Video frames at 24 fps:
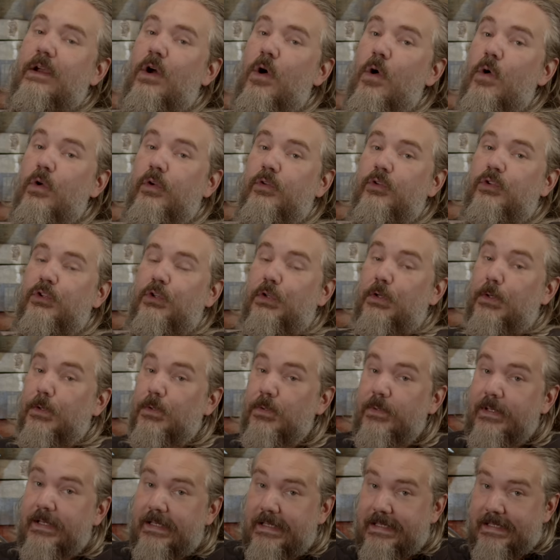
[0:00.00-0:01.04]
own
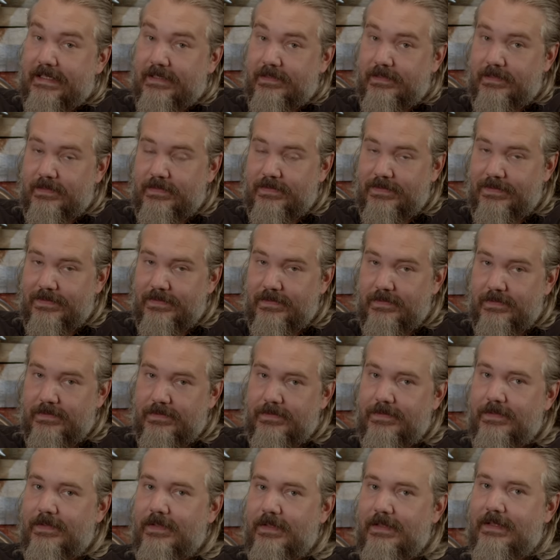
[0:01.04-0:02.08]
two
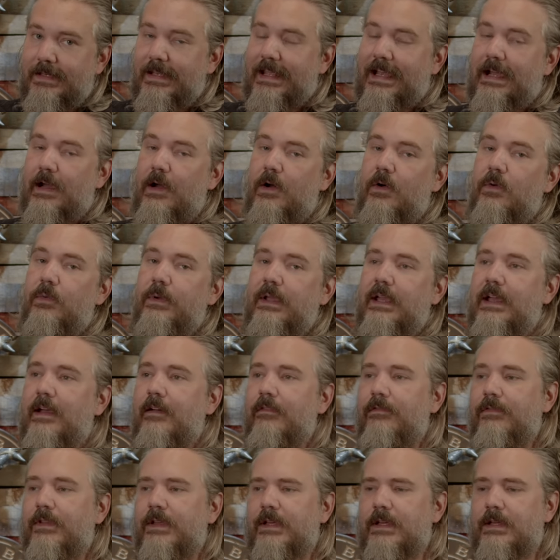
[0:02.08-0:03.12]
Helixes now. We
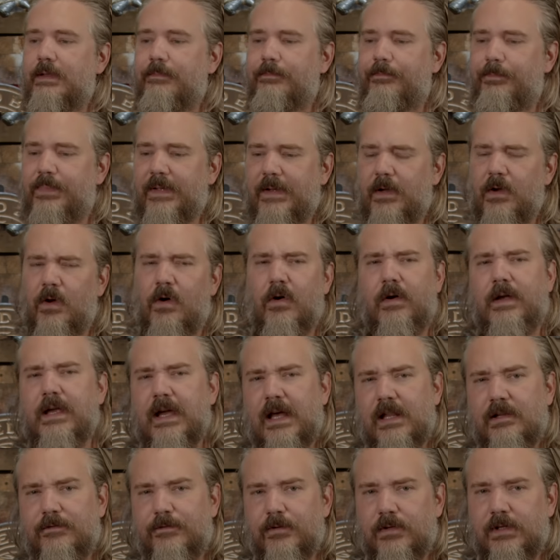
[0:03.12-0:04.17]
have the big old
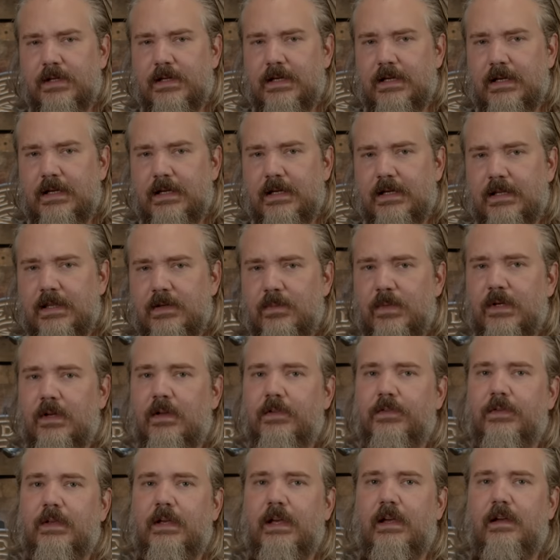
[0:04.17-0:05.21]
California King, and then we
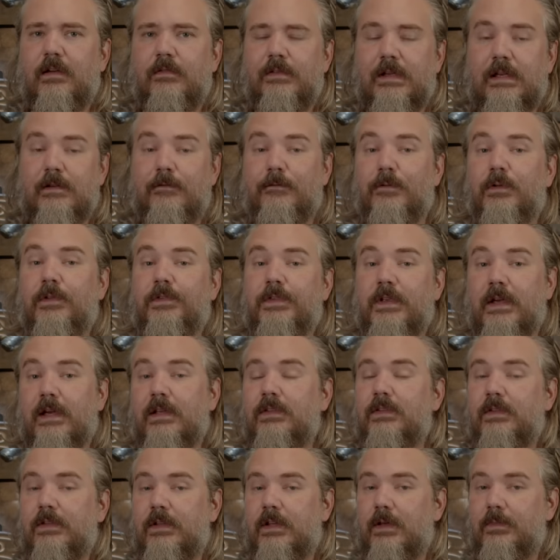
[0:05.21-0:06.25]
also have a full
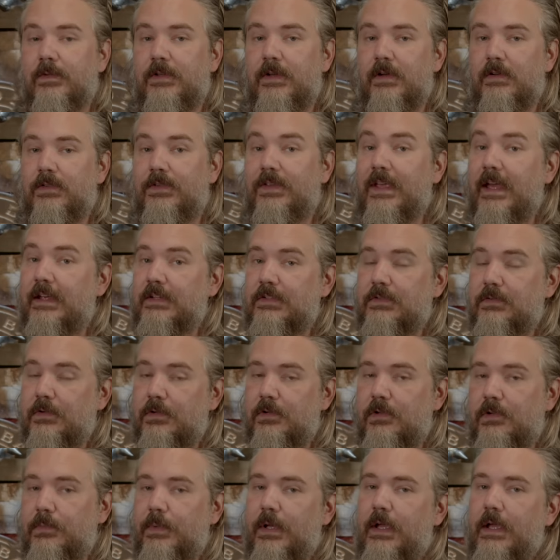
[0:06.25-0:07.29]
size in the upstairs guest
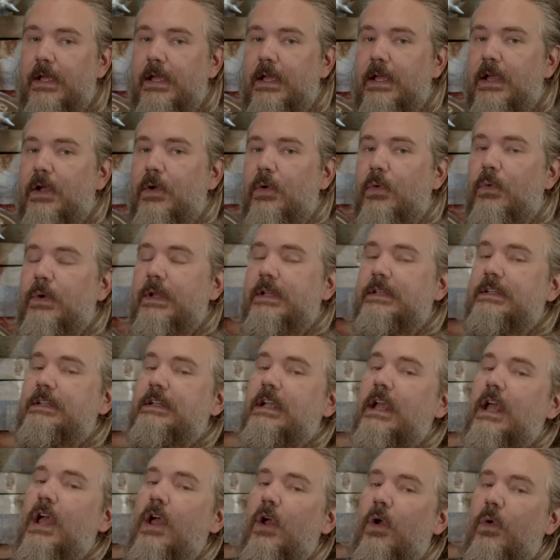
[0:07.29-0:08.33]
room, which
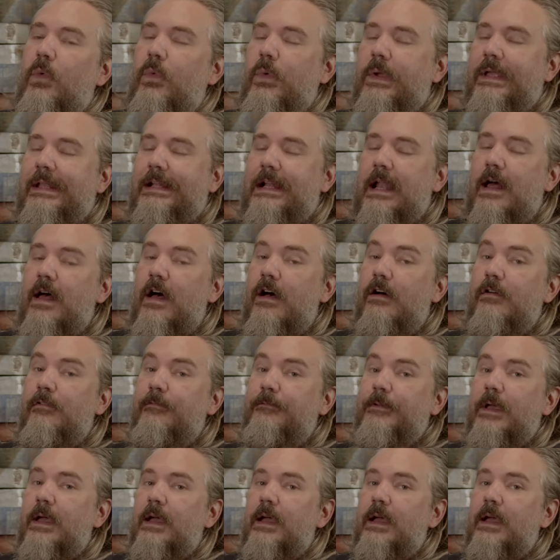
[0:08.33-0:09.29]
we love.